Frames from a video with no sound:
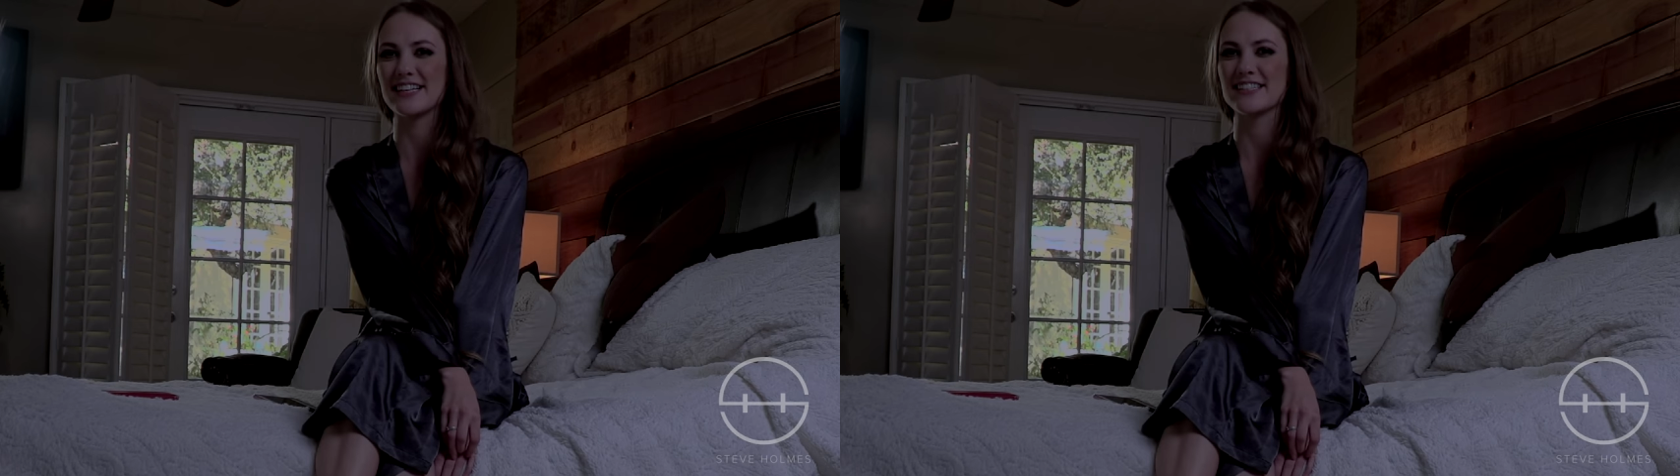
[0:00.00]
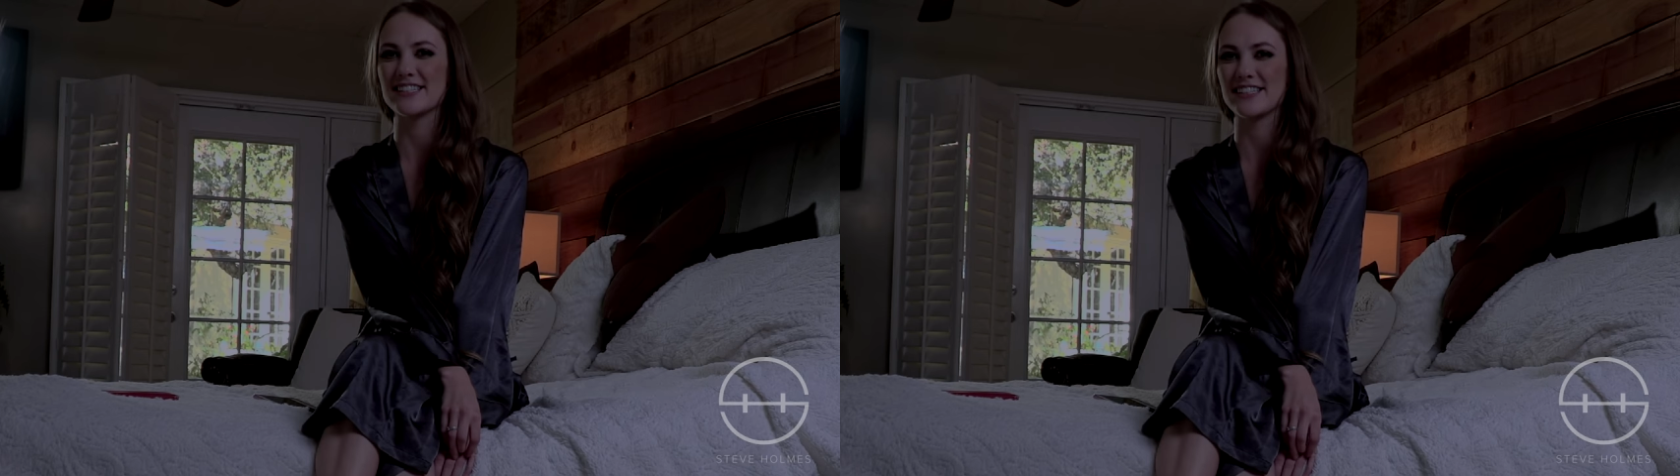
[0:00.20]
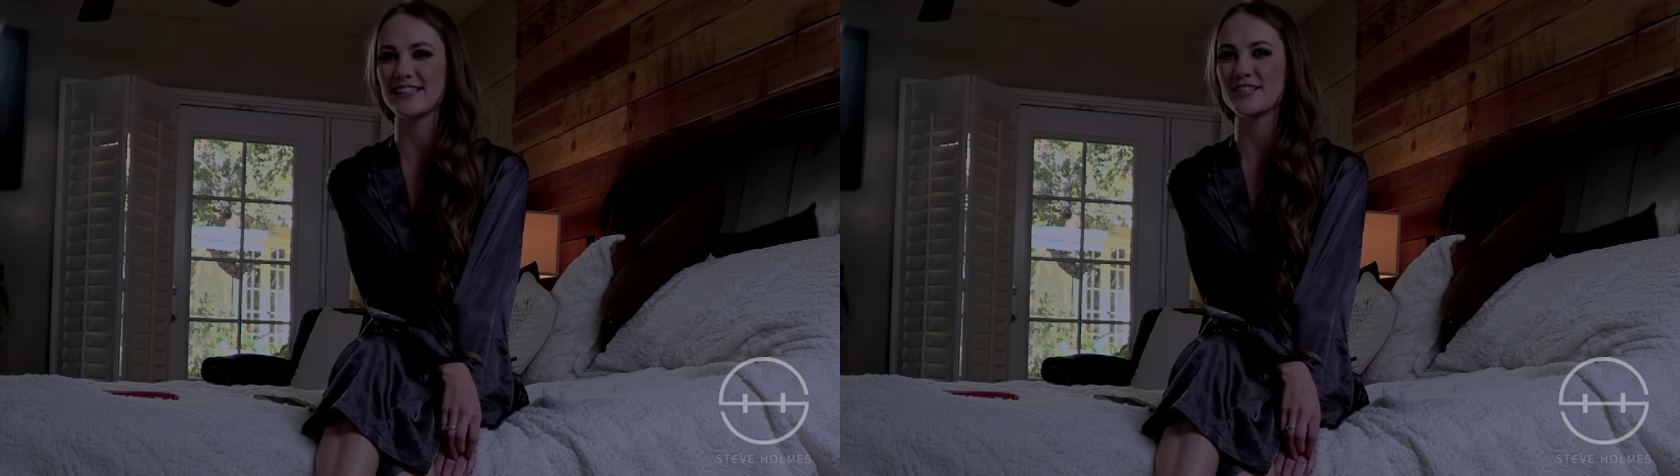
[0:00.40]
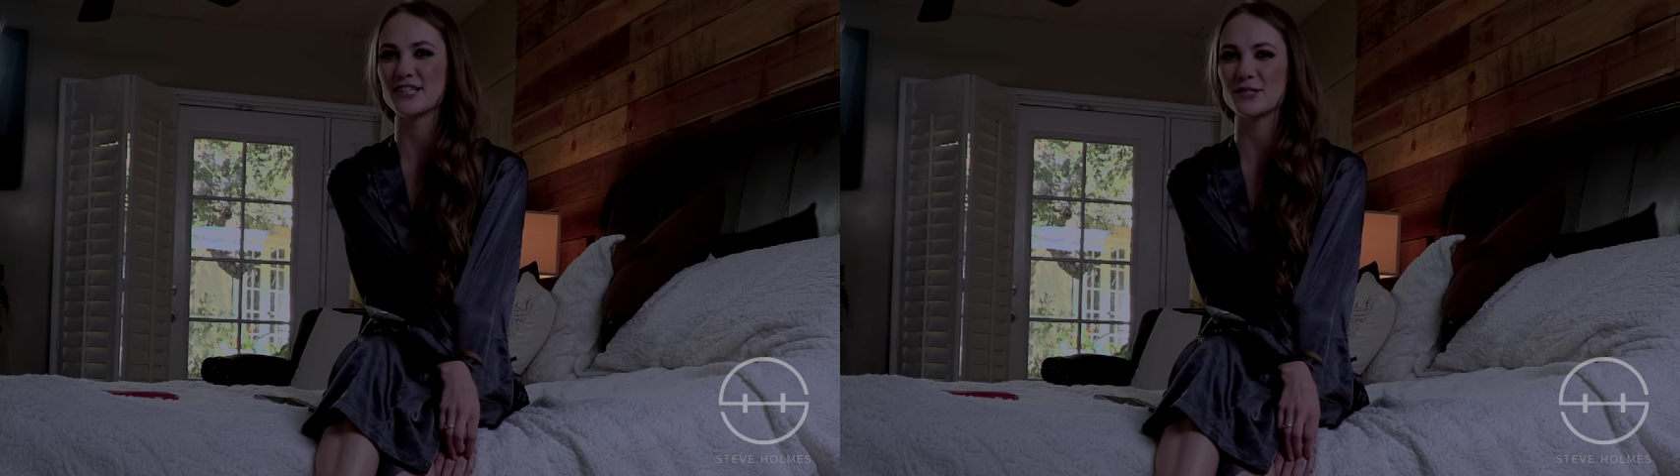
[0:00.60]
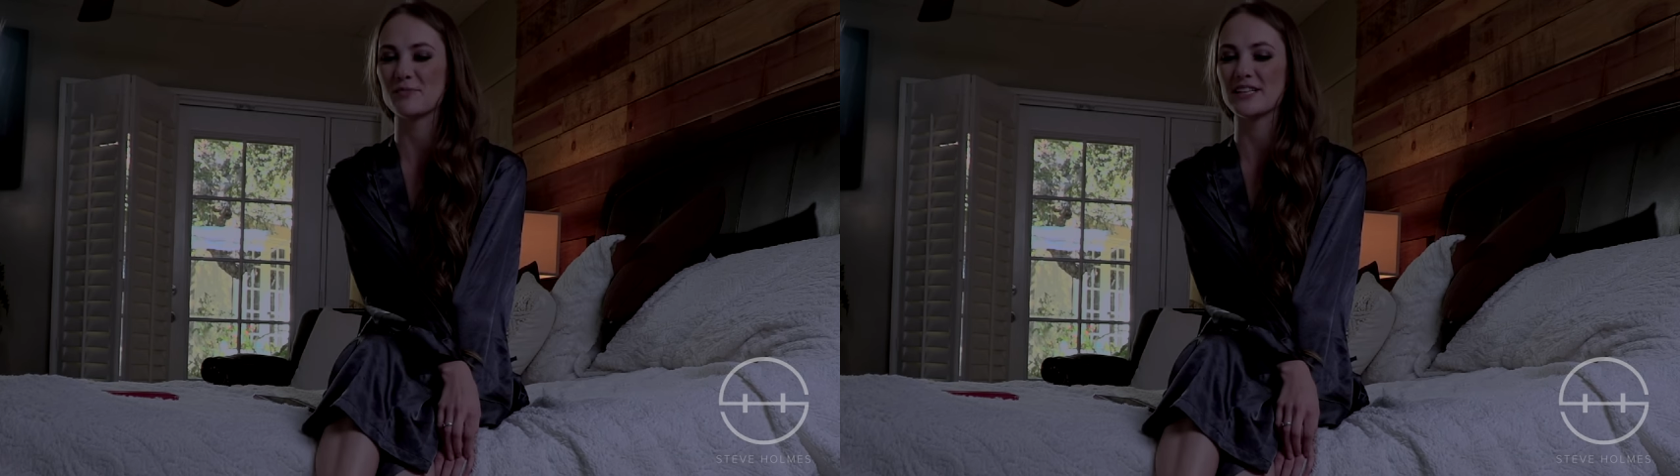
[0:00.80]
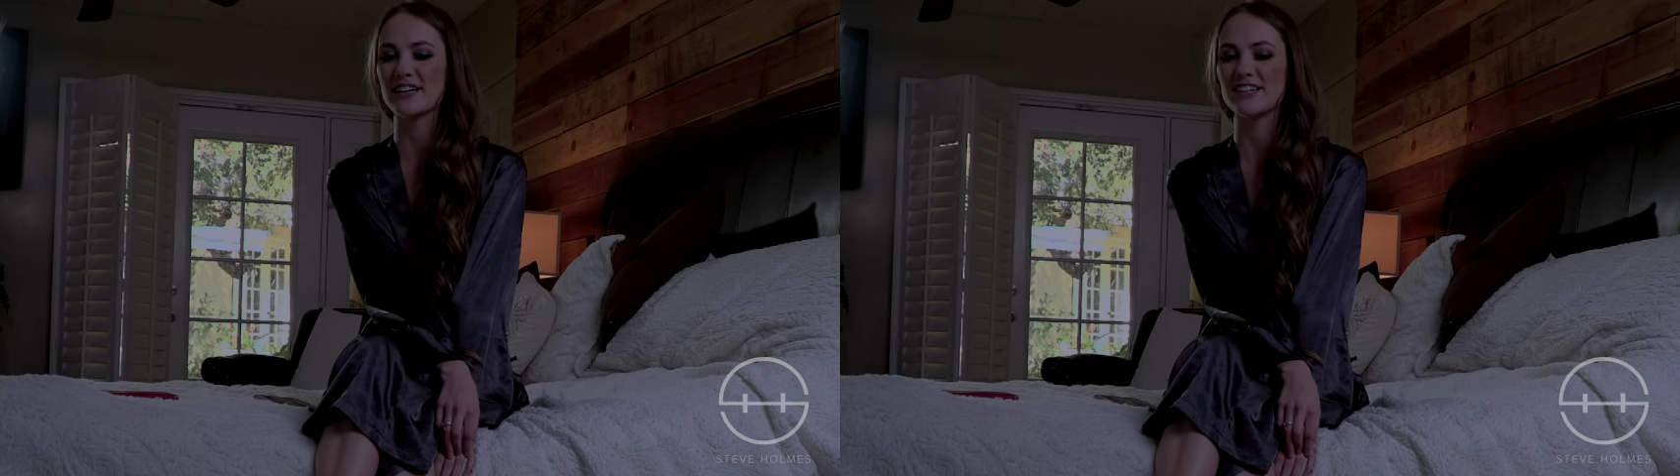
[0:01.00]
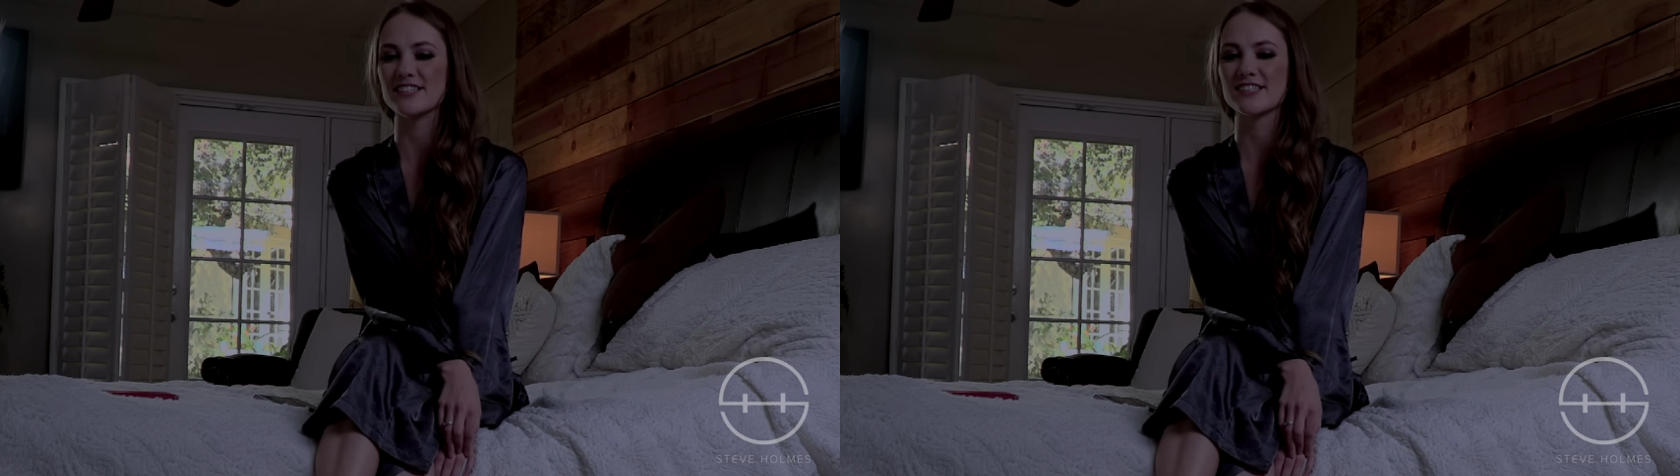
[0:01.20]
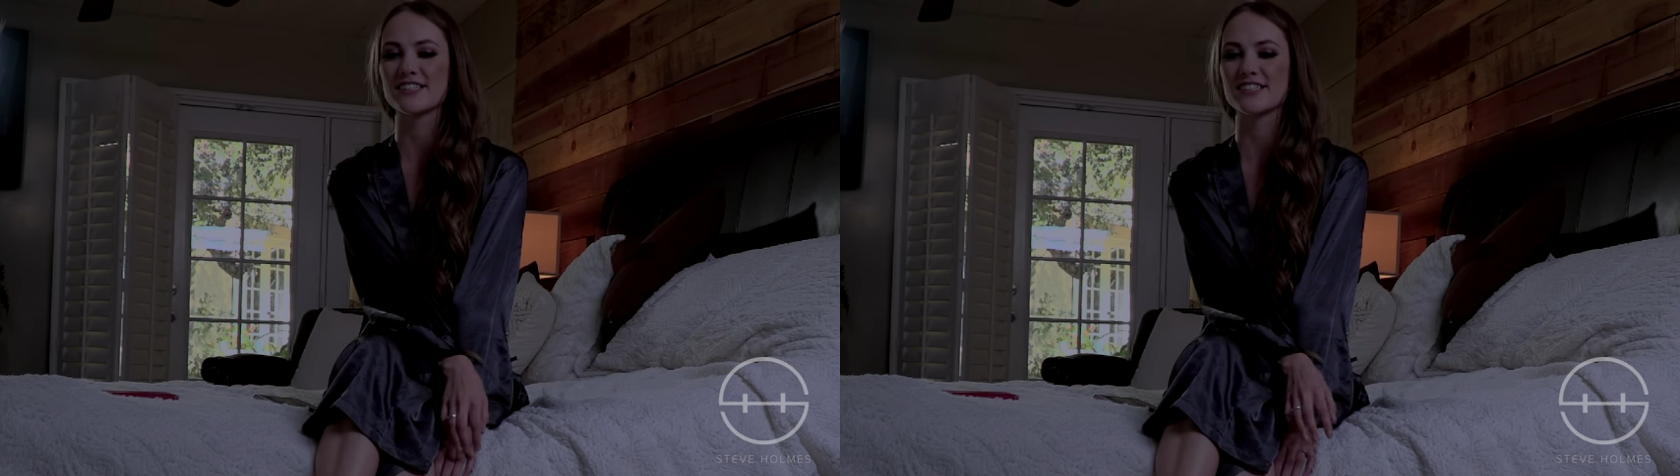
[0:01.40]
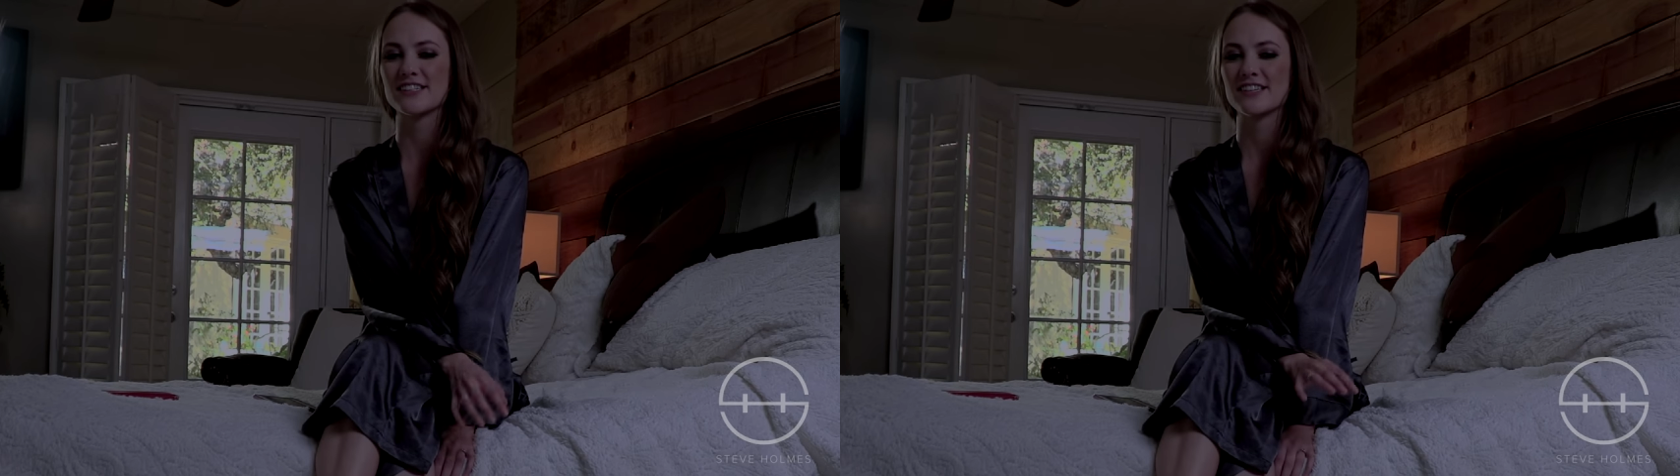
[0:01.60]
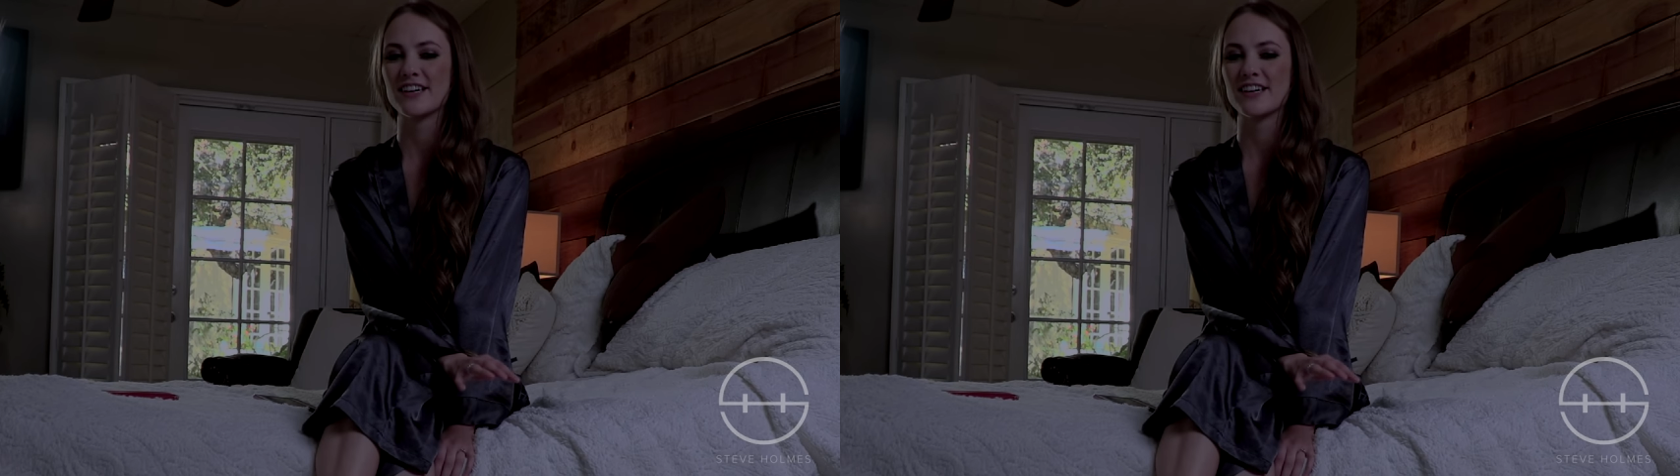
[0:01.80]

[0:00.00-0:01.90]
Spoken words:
18, just because